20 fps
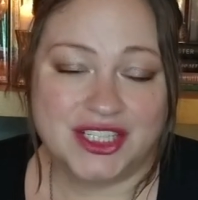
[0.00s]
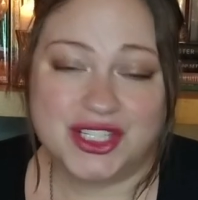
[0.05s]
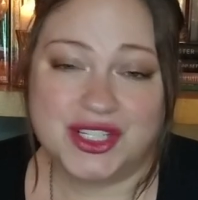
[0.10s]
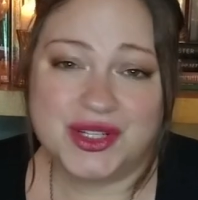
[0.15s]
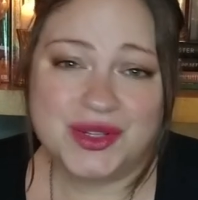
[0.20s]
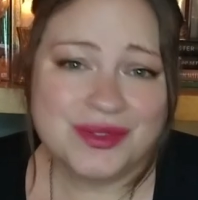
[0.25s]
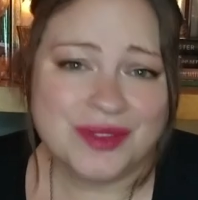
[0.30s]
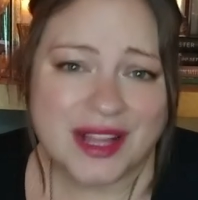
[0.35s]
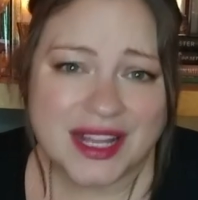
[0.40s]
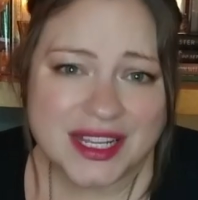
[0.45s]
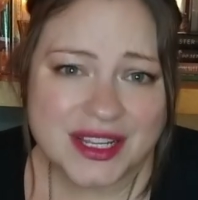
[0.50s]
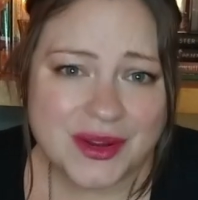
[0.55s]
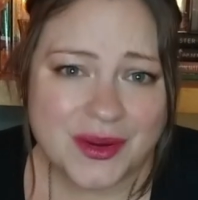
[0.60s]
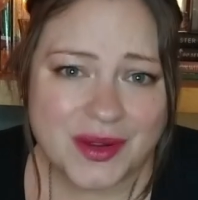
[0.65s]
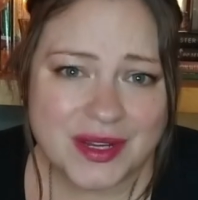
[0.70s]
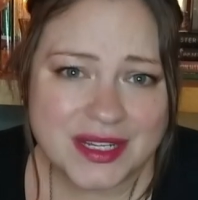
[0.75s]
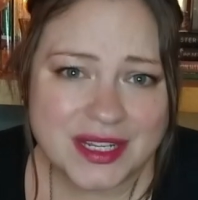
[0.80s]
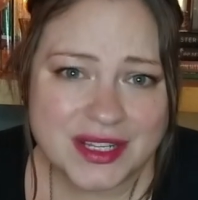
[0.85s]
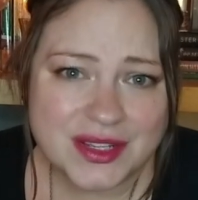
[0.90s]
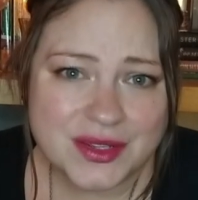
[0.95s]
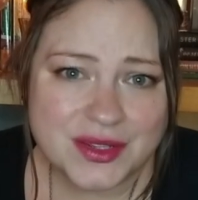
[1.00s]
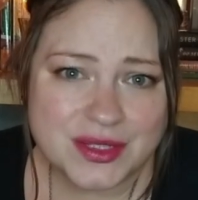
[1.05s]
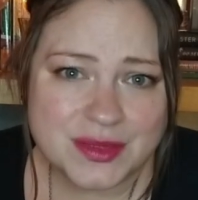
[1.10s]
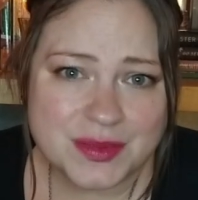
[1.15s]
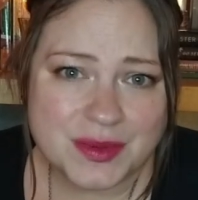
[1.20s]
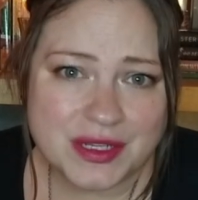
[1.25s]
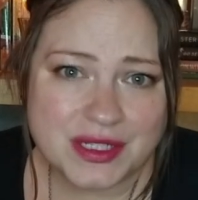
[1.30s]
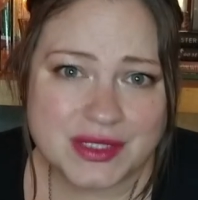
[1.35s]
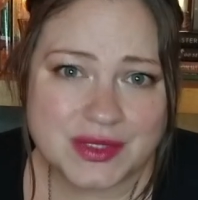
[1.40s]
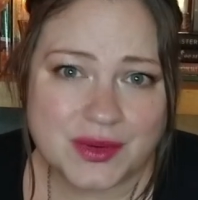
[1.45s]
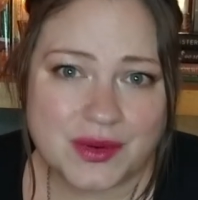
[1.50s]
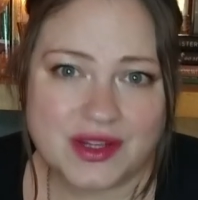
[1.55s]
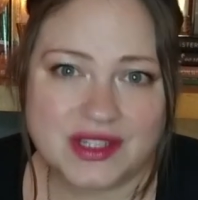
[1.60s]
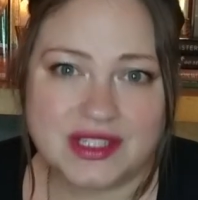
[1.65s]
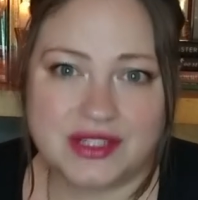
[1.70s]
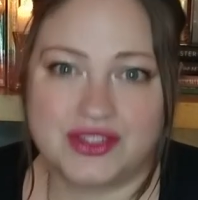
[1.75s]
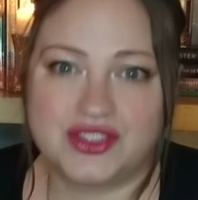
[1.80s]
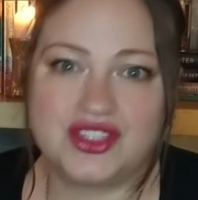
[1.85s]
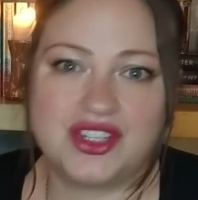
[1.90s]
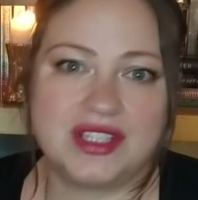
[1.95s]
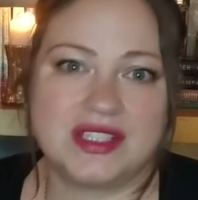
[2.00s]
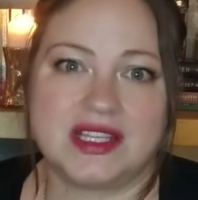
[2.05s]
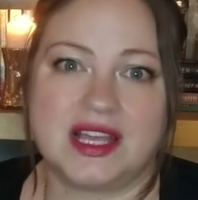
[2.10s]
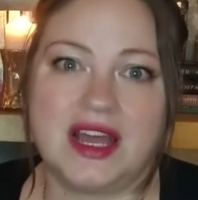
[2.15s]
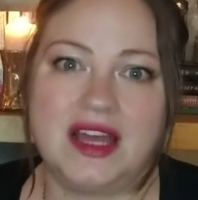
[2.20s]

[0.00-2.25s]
Do you like going to used bookstores and just